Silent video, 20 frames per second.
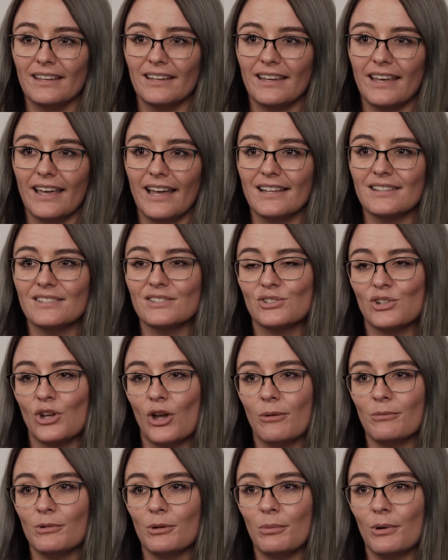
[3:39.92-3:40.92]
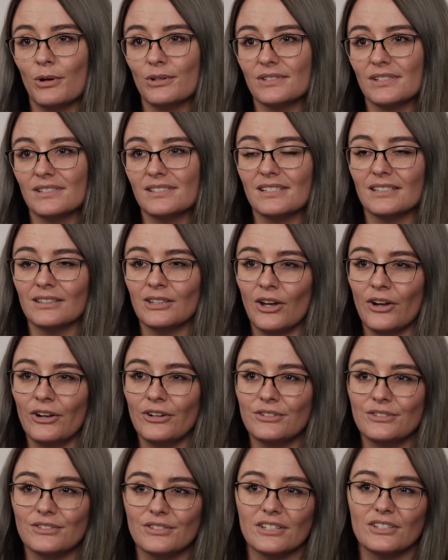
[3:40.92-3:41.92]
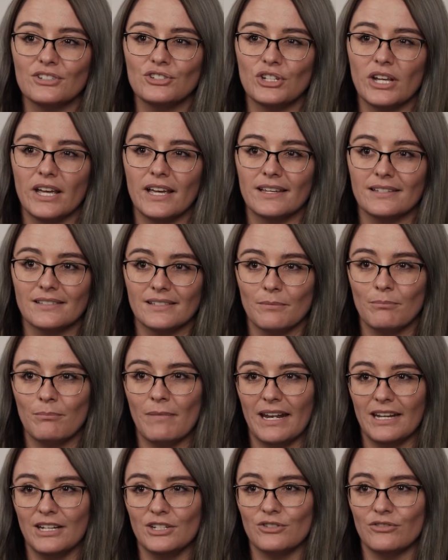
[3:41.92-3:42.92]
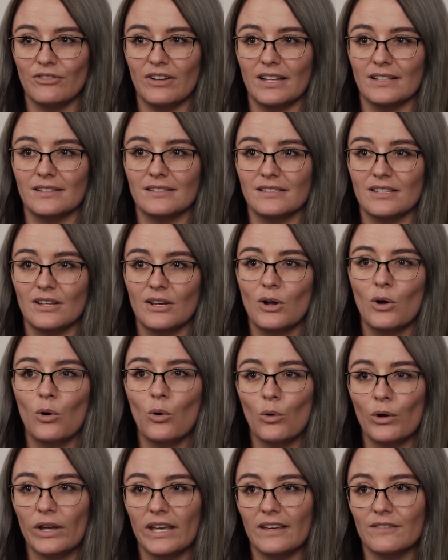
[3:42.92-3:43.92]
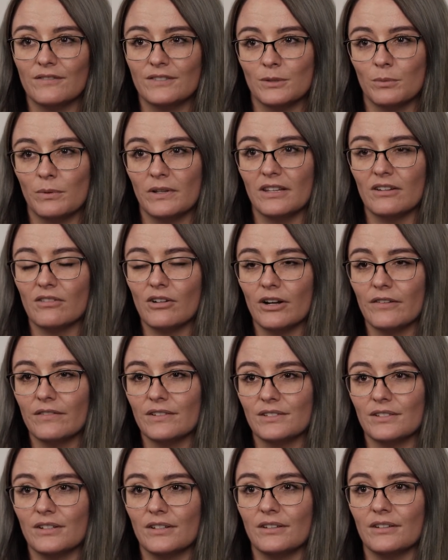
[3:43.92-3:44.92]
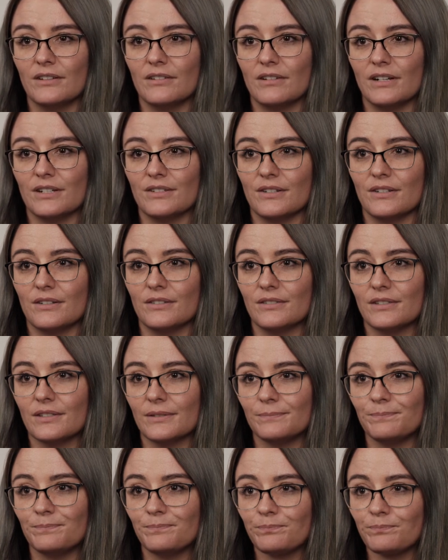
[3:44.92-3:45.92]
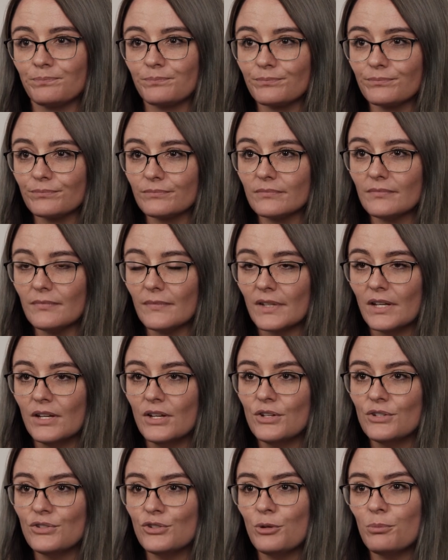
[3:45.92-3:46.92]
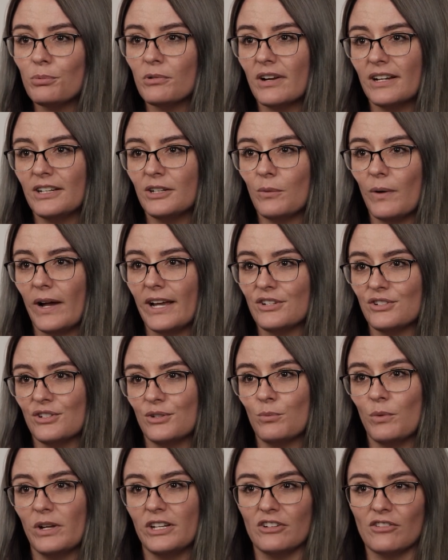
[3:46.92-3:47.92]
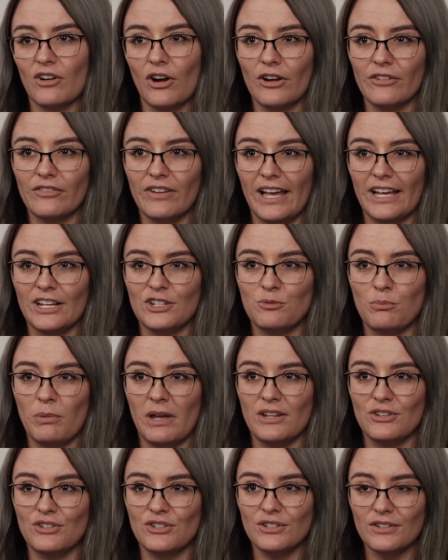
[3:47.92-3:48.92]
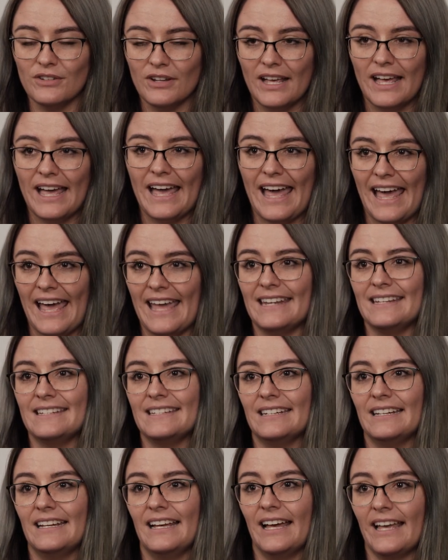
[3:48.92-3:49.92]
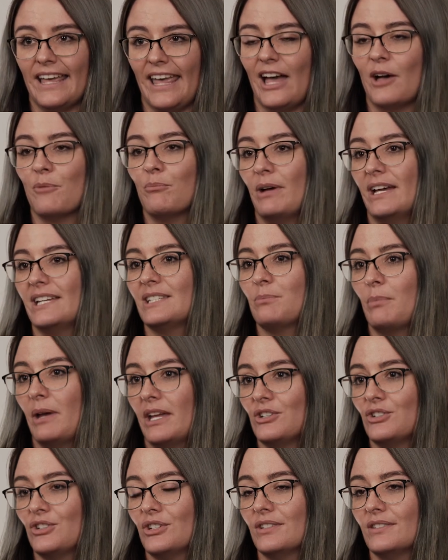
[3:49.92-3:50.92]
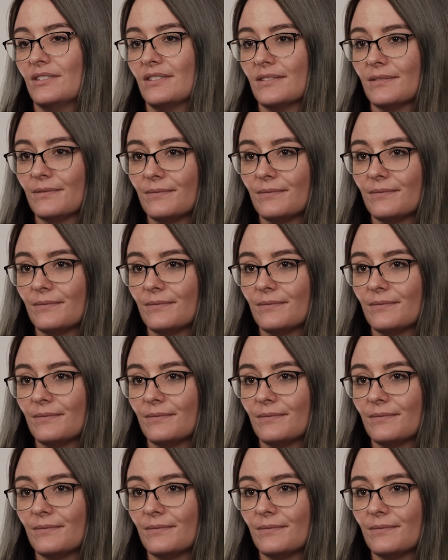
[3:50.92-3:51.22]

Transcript: accounts, term deposits, loans, shares, managed funds, or gifts when they're over certain thresholds. Superannuation when you're over age pension, and account-based pensions.